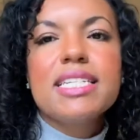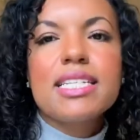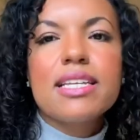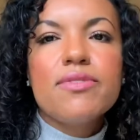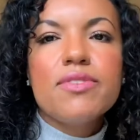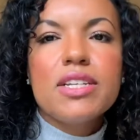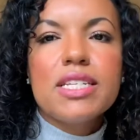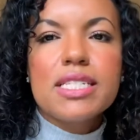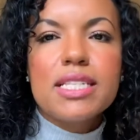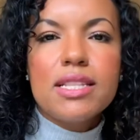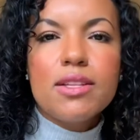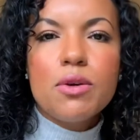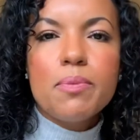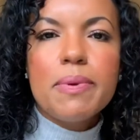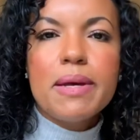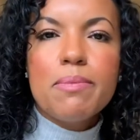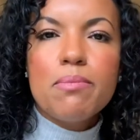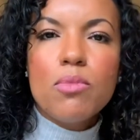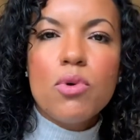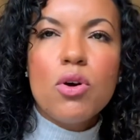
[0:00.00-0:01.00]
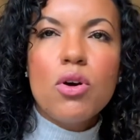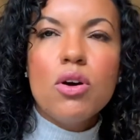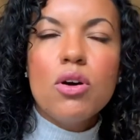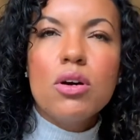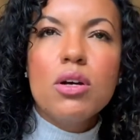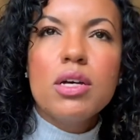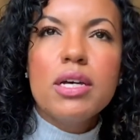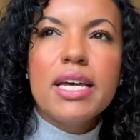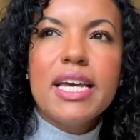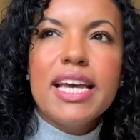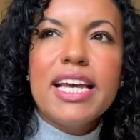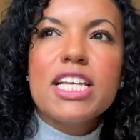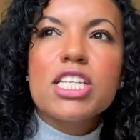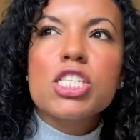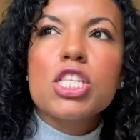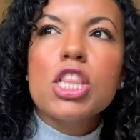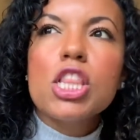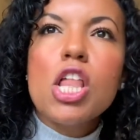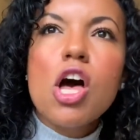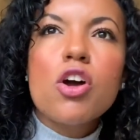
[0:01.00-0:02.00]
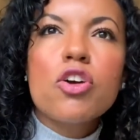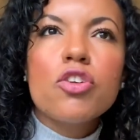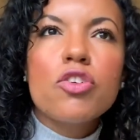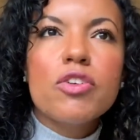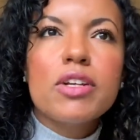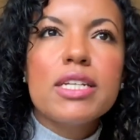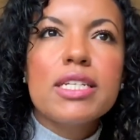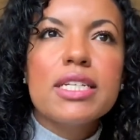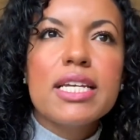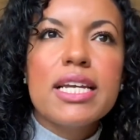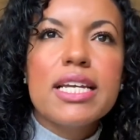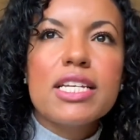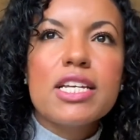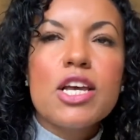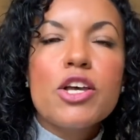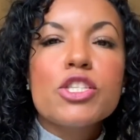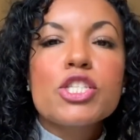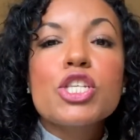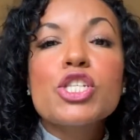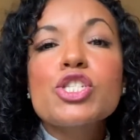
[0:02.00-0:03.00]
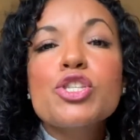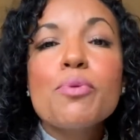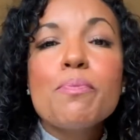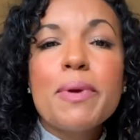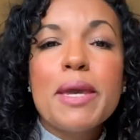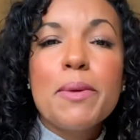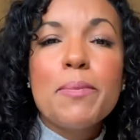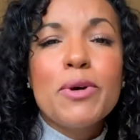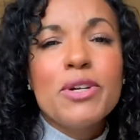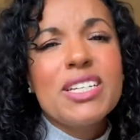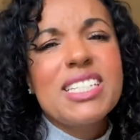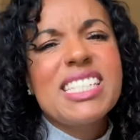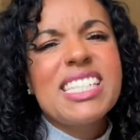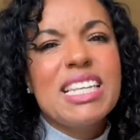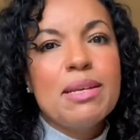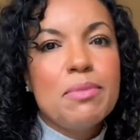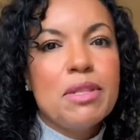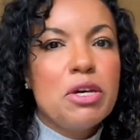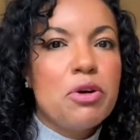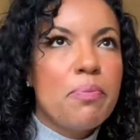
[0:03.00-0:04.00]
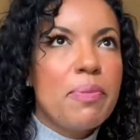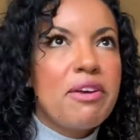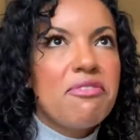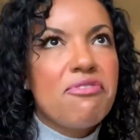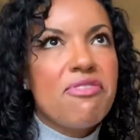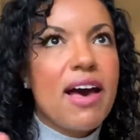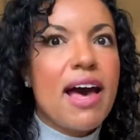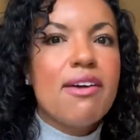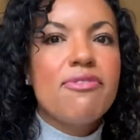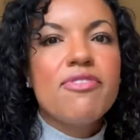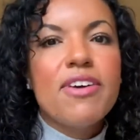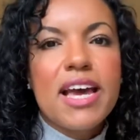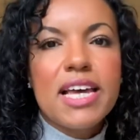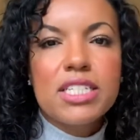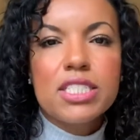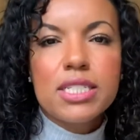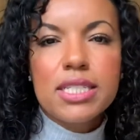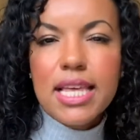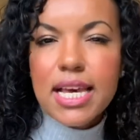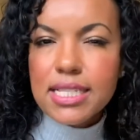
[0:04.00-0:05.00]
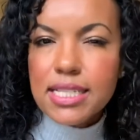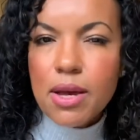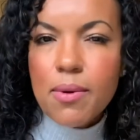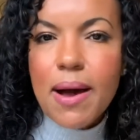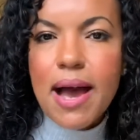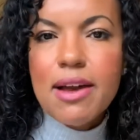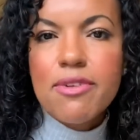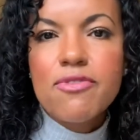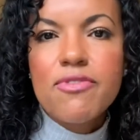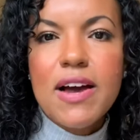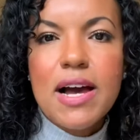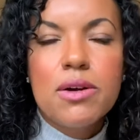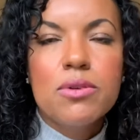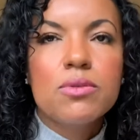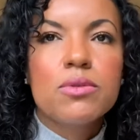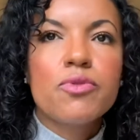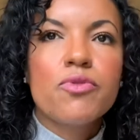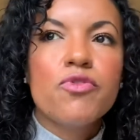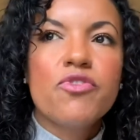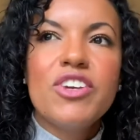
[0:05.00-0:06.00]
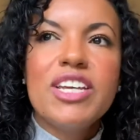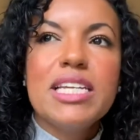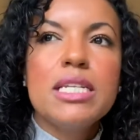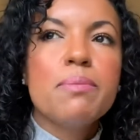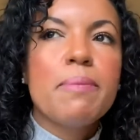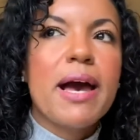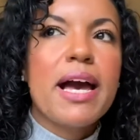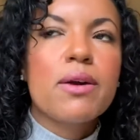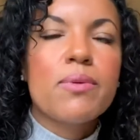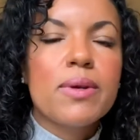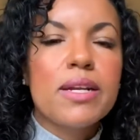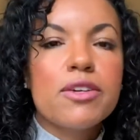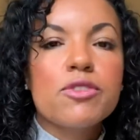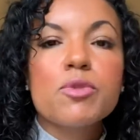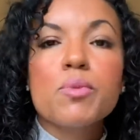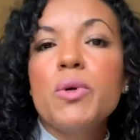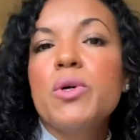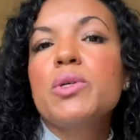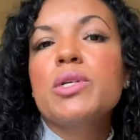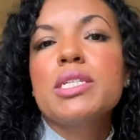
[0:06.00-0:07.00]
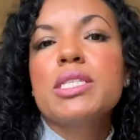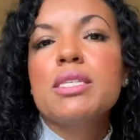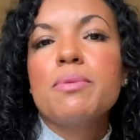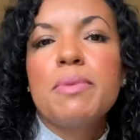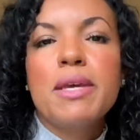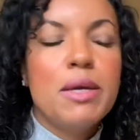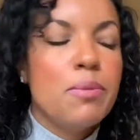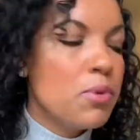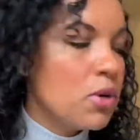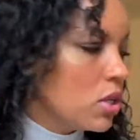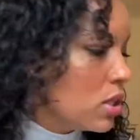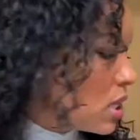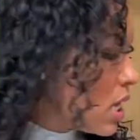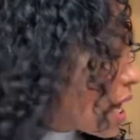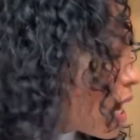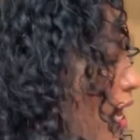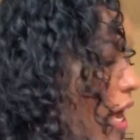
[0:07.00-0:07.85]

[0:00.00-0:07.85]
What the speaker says: It's Given is a little bit more, it's longer, and to some people can seem a little bit far-fetched. That's how I found feedback when I've spoken to people.